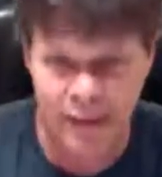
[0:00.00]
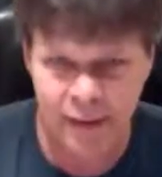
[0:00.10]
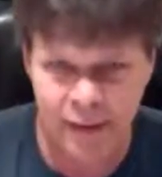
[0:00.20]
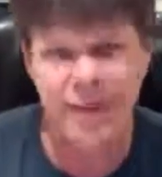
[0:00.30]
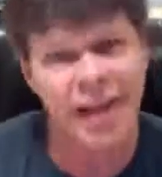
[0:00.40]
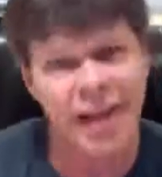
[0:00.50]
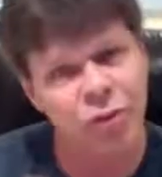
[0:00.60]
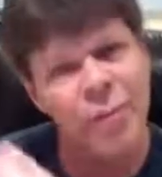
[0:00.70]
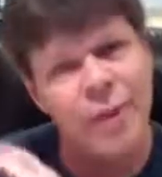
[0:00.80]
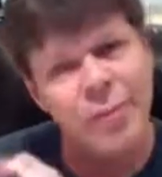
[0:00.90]
See, that's what
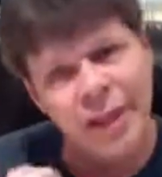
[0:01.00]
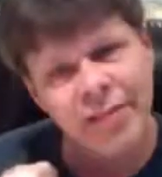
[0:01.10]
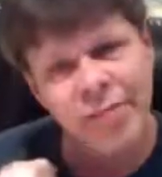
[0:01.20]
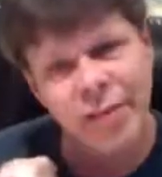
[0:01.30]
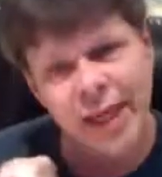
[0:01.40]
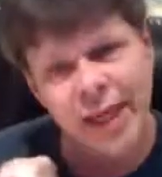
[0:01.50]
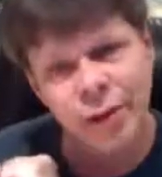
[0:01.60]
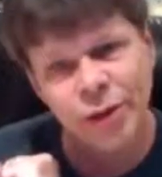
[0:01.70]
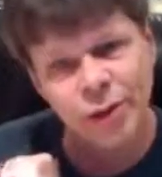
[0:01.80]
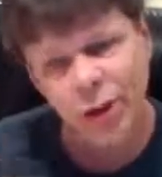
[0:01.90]
I mean by leaving my ego at
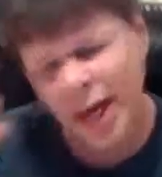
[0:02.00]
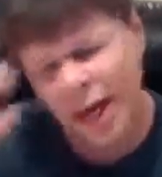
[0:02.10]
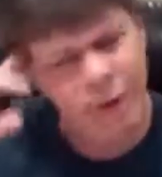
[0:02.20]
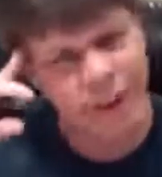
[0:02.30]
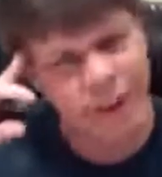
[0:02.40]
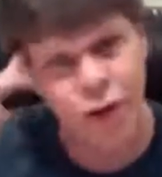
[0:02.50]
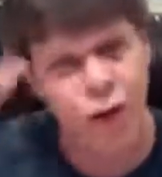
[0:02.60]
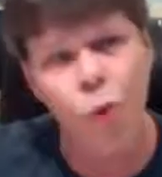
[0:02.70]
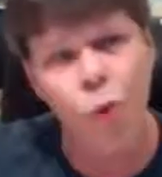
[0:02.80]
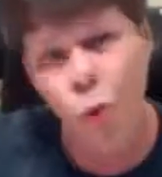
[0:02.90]
the door. I don't need to
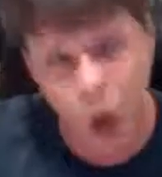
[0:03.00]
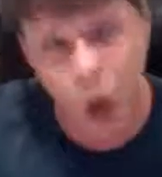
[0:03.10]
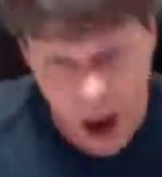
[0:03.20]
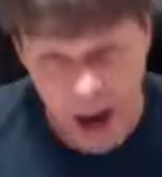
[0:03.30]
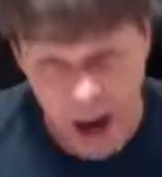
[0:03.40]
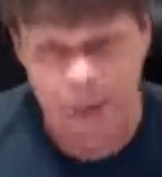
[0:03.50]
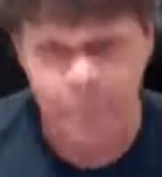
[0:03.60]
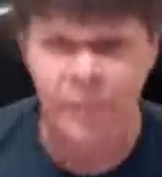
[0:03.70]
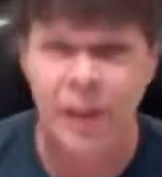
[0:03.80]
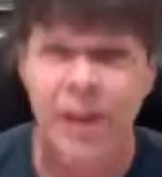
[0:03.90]
know why.
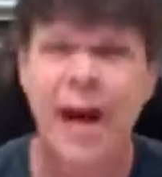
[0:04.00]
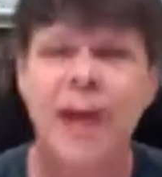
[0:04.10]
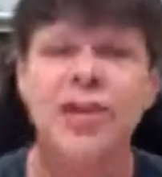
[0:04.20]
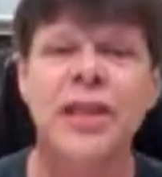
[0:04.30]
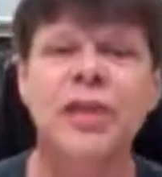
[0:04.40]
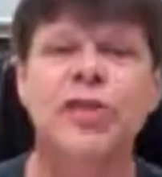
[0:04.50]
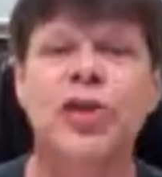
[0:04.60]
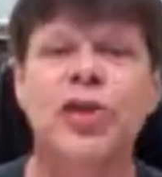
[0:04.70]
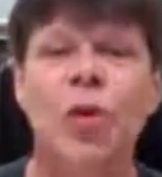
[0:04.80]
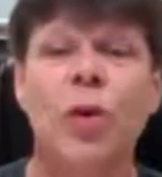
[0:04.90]
I just need to
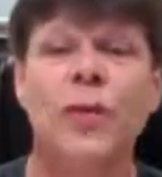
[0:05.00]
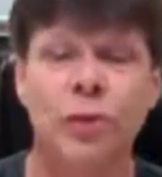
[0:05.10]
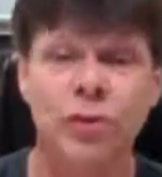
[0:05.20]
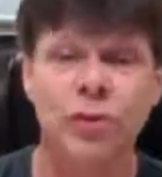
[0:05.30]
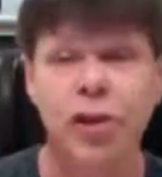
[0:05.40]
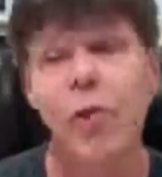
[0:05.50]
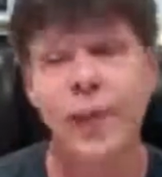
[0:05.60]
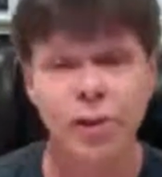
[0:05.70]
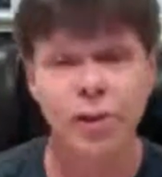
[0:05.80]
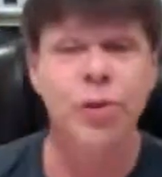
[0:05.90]
know what they're doing
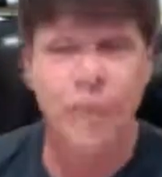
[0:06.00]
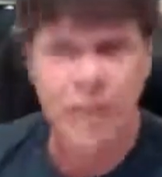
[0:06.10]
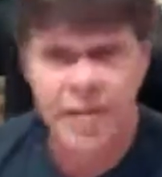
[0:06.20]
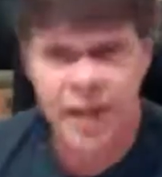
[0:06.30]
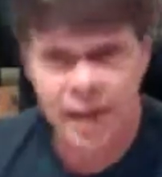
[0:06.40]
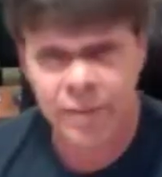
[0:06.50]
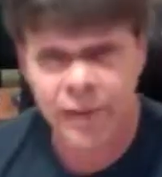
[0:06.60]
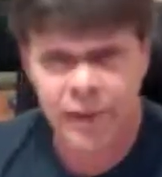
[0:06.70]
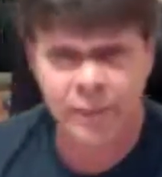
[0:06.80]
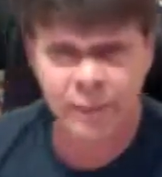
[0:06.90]
and do the same thing.